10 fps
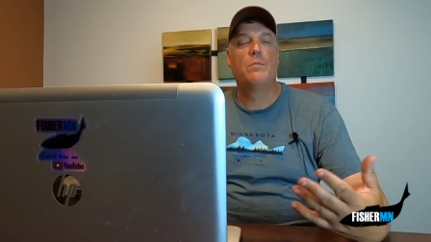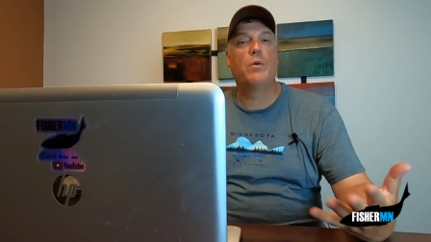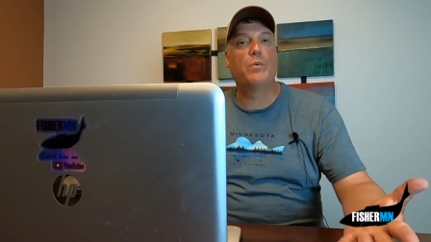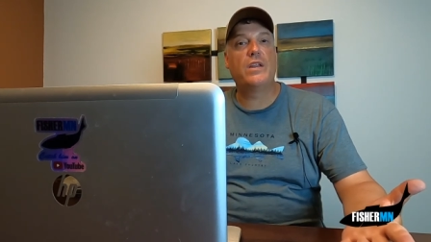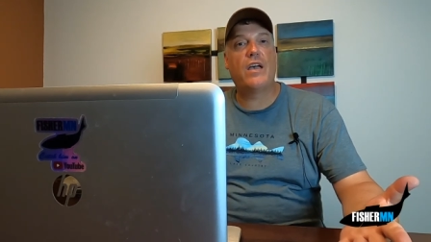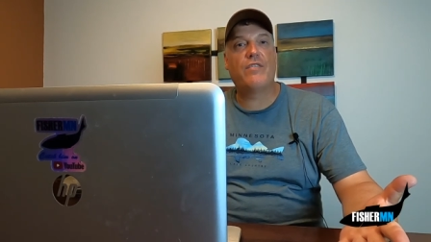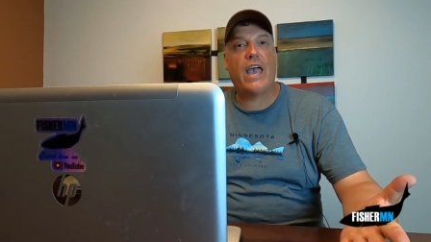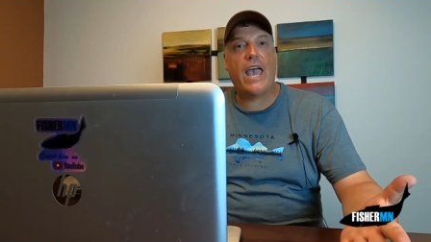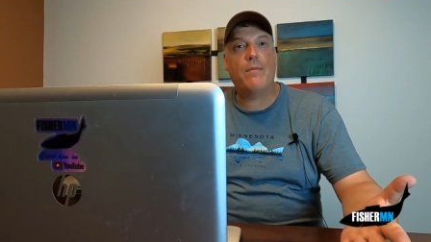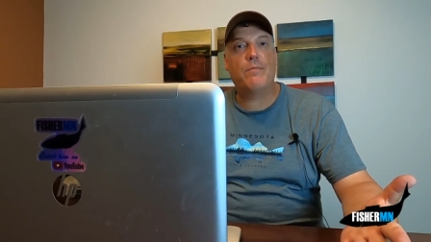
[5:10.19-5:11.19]
But when you have the
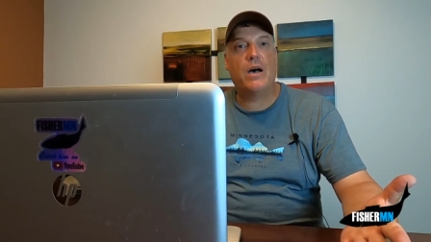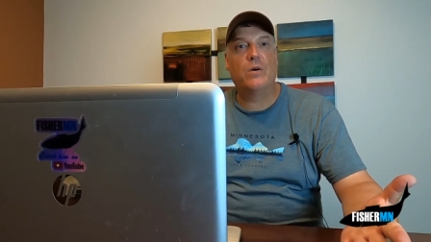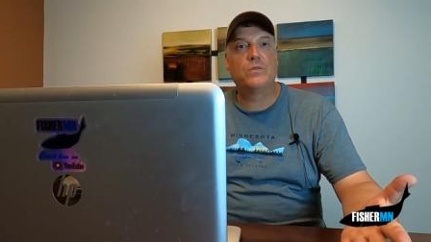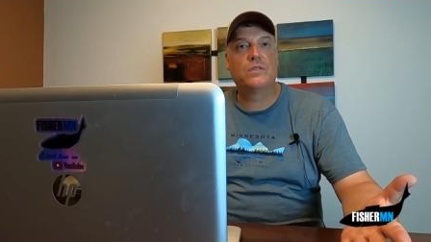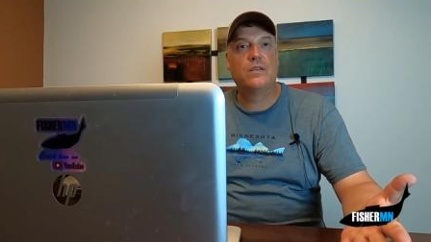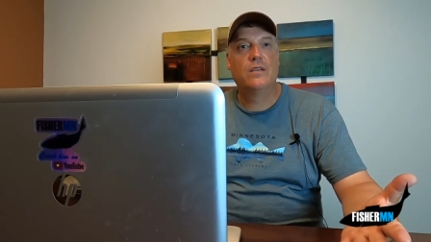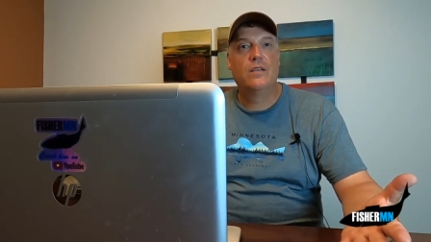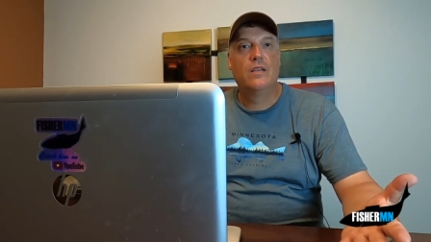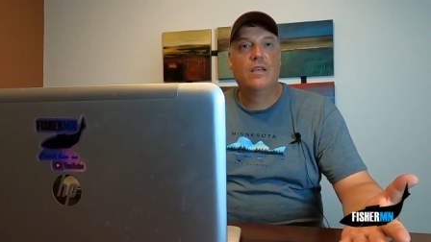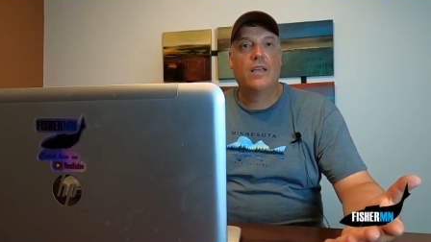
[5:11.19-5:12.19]
hat mount,
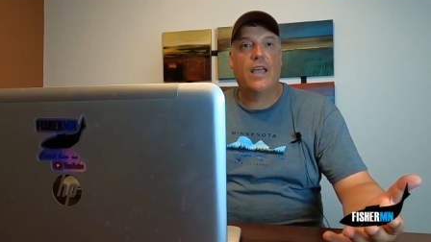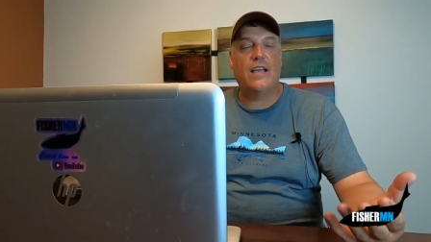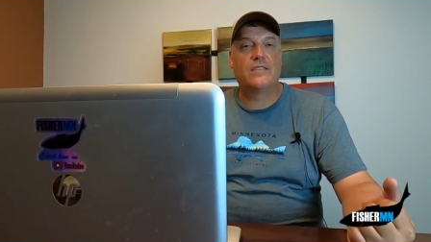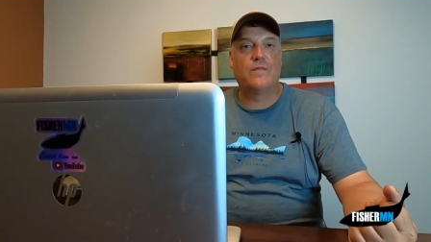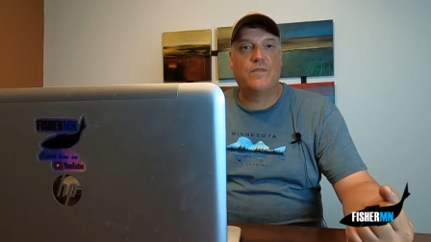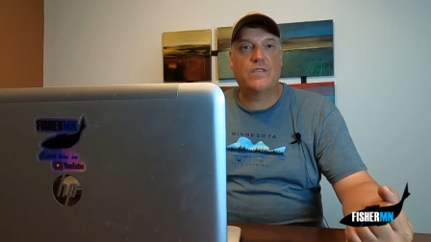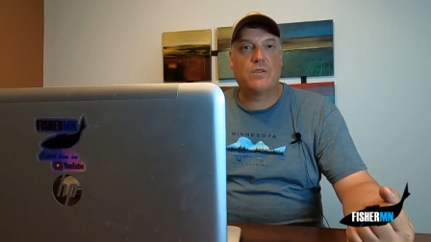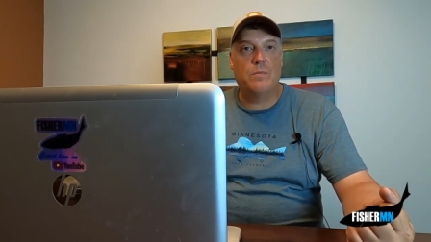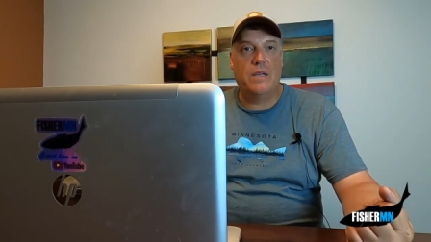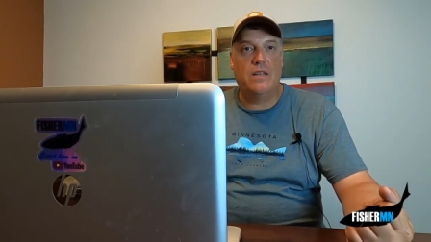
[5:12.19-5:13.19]
as the
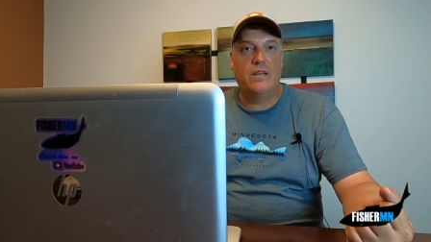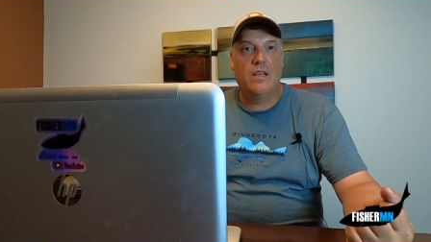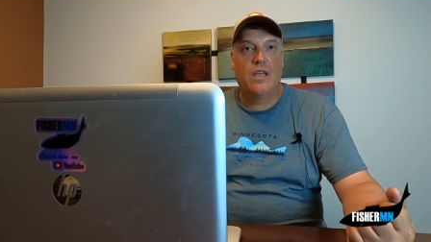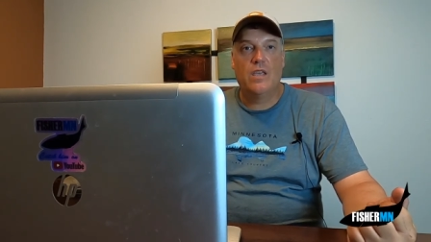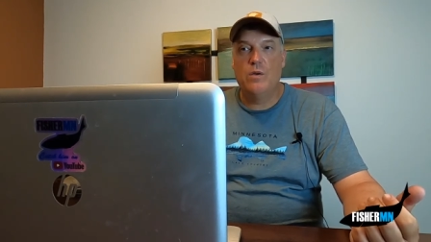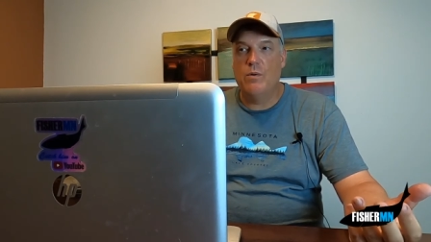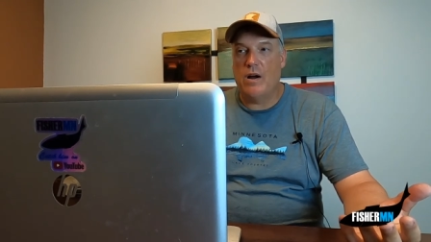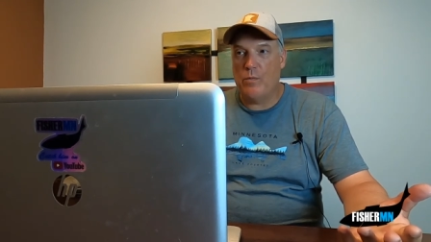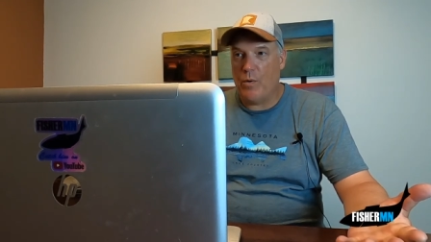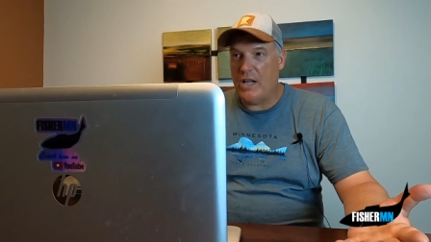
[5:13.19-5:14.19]
fisherman, you
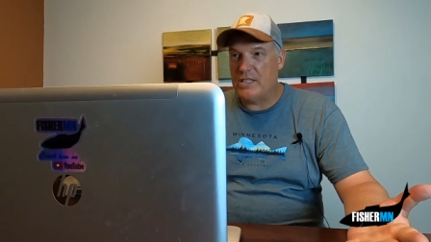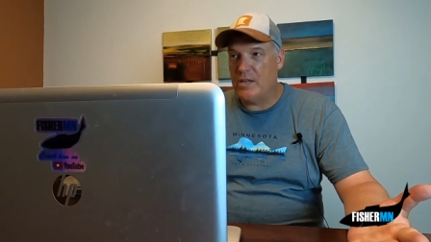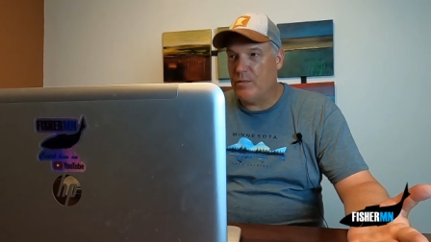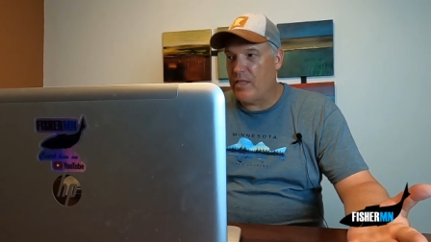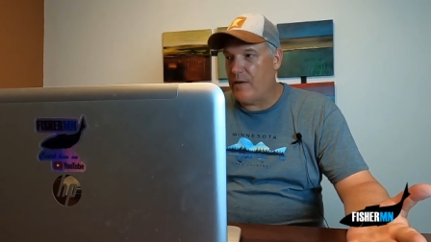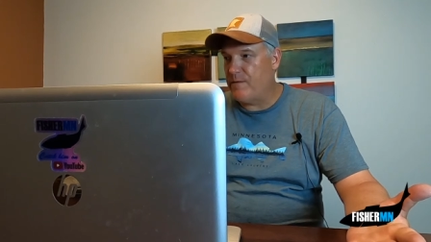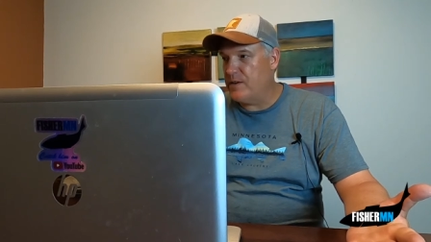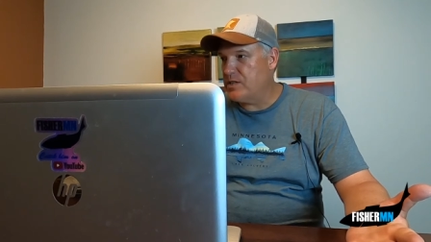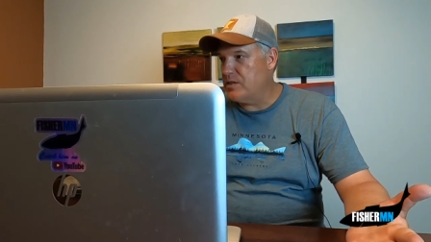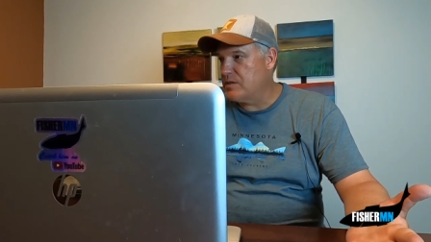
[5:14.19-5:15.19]
are watching where that
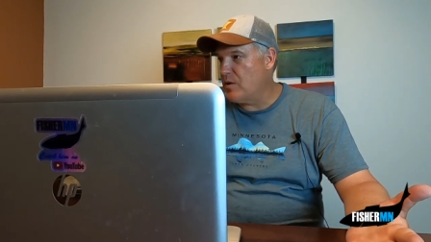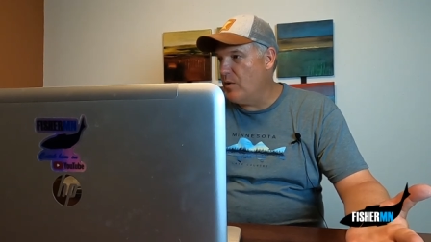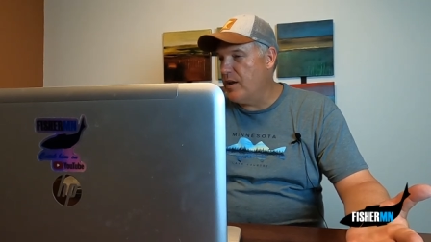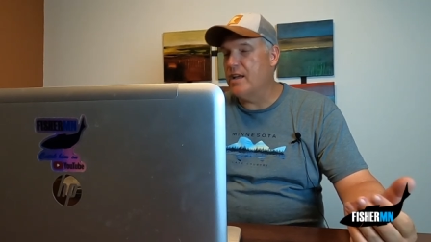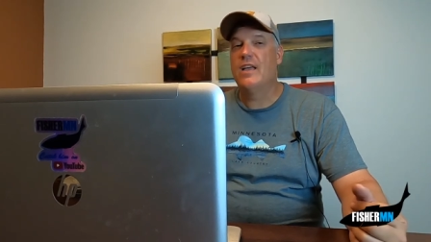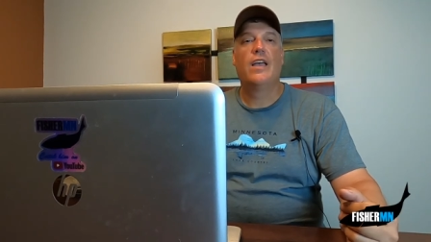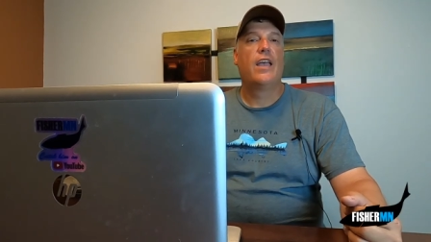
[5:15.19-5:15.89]
fish is going,